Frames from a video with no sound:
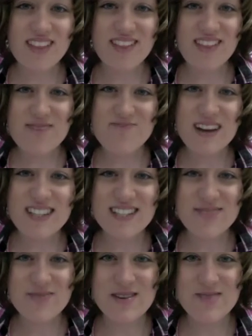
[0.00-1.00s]
They
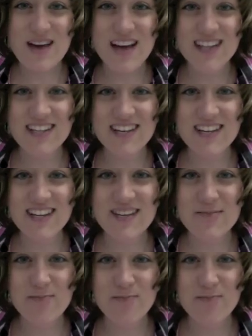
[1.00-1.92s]
must be magic.